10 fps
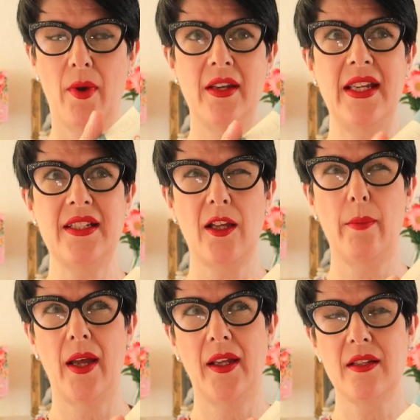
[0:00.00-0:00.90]
I need to go
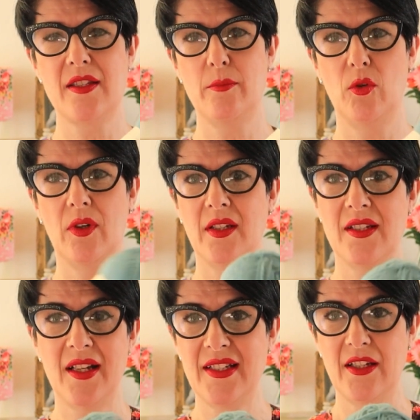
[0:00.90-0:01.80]
back and get some more.
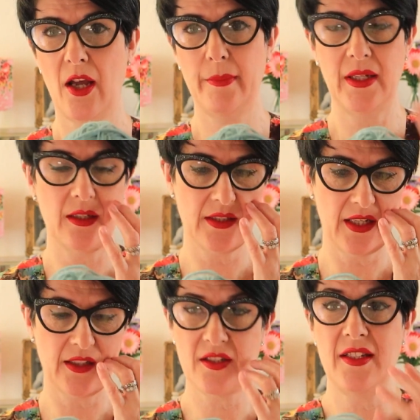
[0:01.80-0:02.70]
I didn't know how many I'd
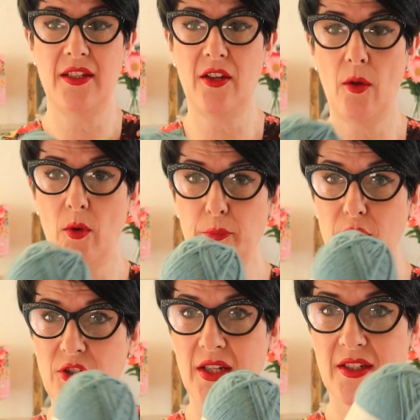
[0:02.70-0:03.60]
need because I didn't know what
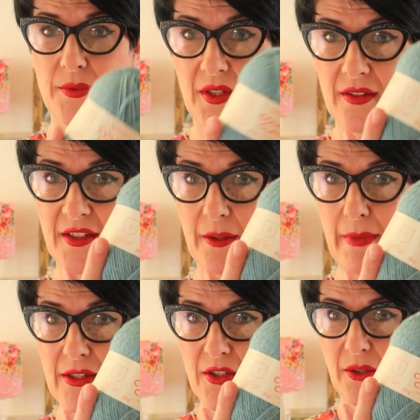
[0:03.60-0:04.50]
project I was going to
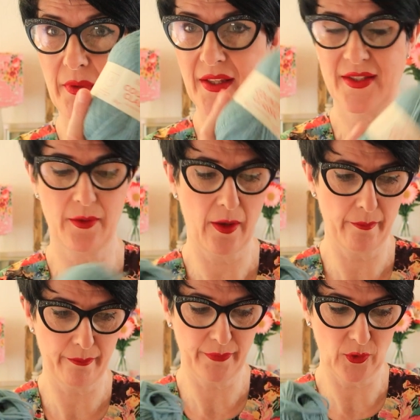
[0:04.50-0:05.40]
commit to with this
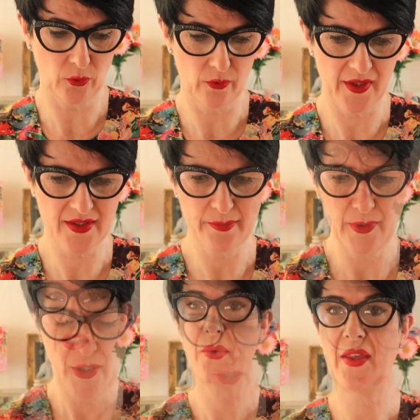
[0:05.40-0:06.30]
glorious
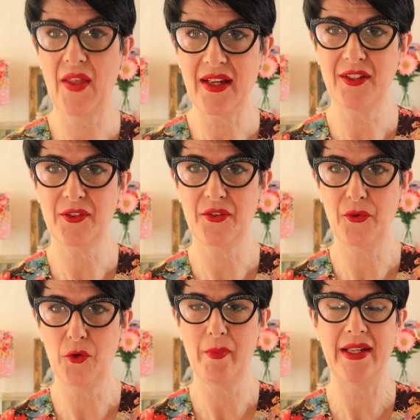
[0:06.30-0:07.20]
blue. So I then looked
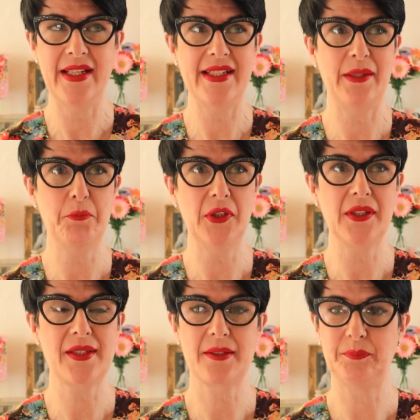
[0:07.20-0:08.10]
through all my knitting
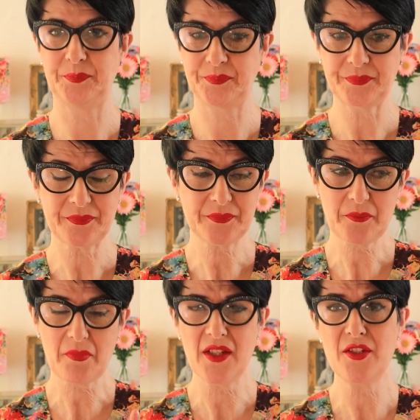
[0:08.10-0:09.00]
books
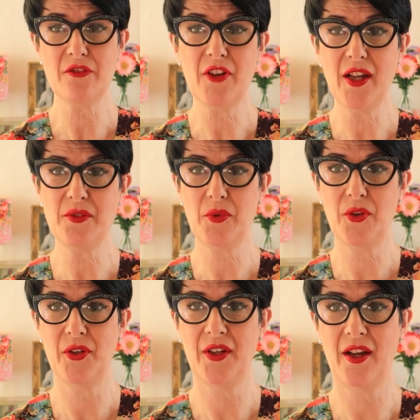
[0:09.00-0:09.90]
to find
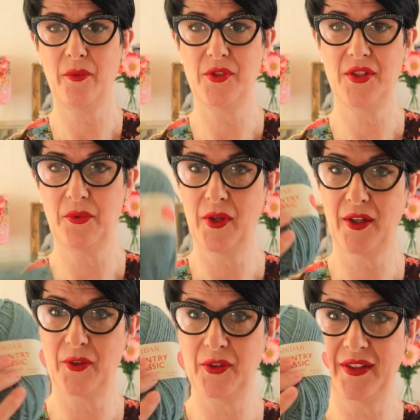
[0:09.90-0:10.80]
what I wanted to
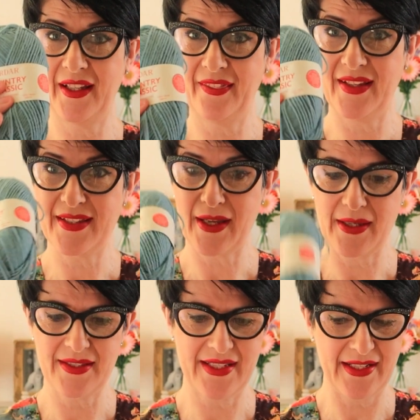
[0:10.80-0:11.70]
work on in this
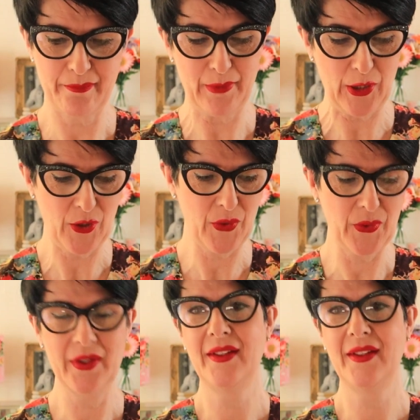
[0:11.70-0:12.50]
said blue.